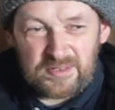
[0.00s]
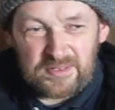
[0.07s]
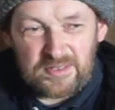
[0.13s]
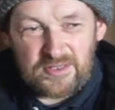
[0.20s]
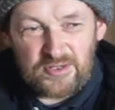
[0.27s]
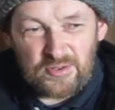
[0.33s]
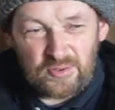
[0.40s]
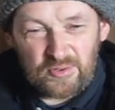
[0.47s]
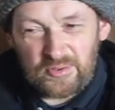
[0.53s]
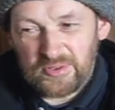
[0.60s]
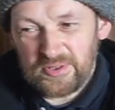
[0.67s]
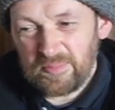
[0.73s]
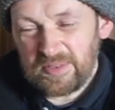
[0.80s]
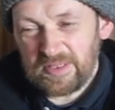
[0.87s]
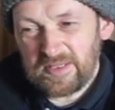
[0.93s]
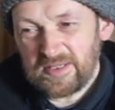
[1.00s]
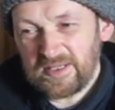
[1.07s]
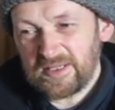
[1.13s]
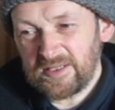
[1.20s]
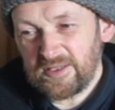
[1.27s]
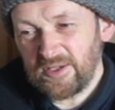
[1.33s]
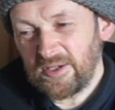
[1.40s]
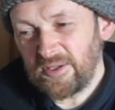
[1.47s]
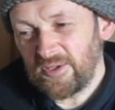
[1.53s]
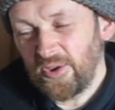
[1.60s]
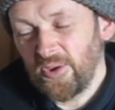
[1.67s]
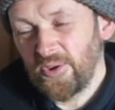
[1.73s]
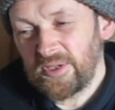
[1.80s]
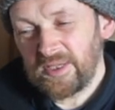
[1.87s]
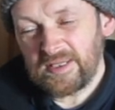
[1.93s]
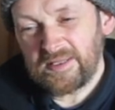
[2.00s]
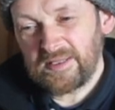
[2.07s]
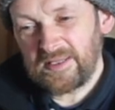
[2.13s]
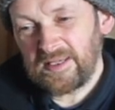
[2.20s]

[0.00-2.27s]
there's not going to be really the, the hook into